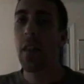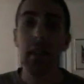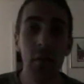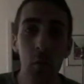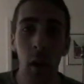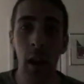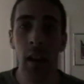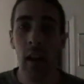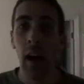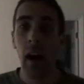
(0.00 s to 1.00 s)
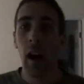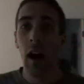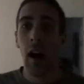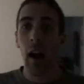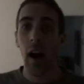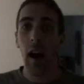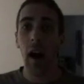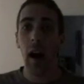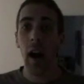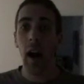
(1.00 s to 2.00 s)
This is when
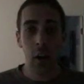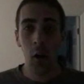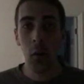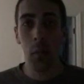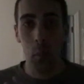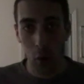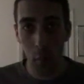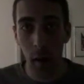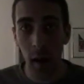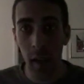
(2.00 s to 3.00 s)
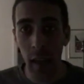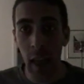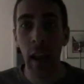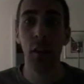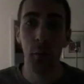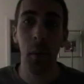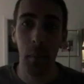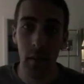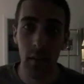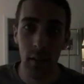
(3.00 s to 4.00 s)
I go to the porta potty and I do my
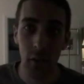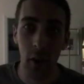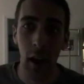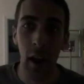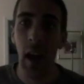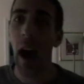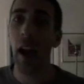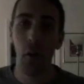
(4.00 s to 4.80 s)
business, okay?